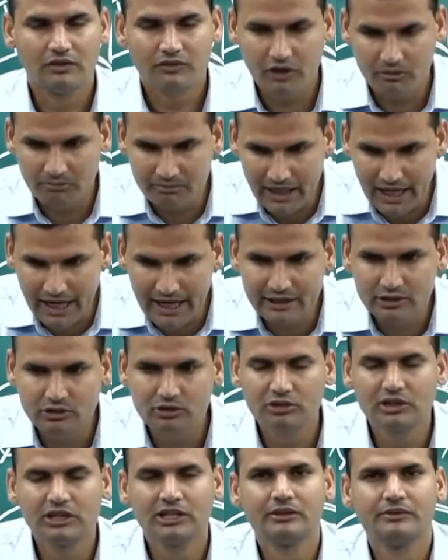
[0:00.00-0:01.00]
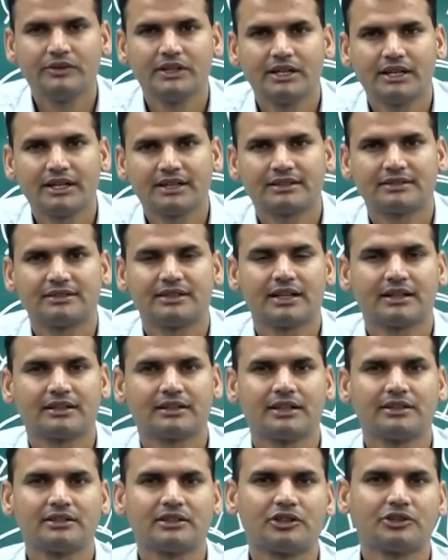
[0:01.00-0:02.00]
from land only, we are
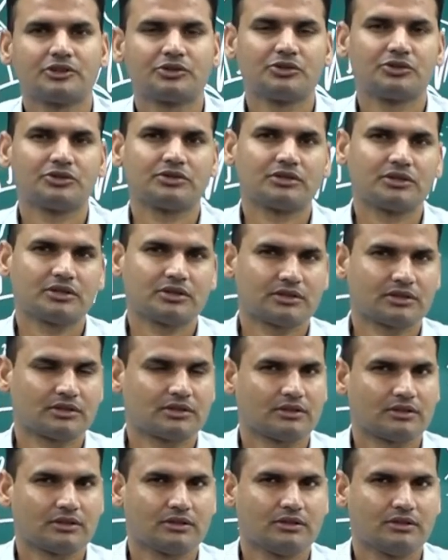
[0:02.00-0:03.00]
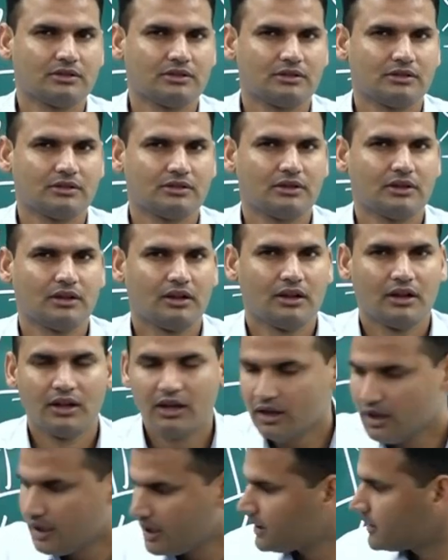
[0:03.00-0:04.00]
extracting the resources.
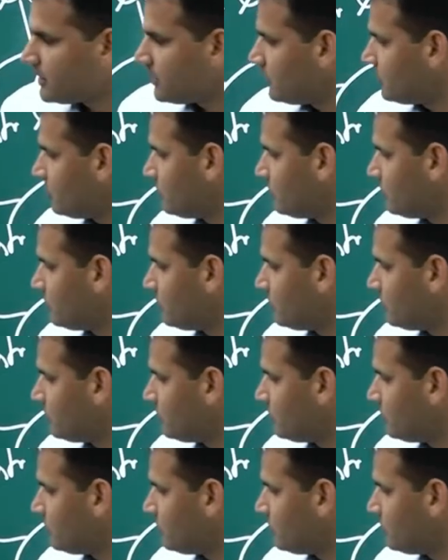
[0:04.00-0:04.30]
And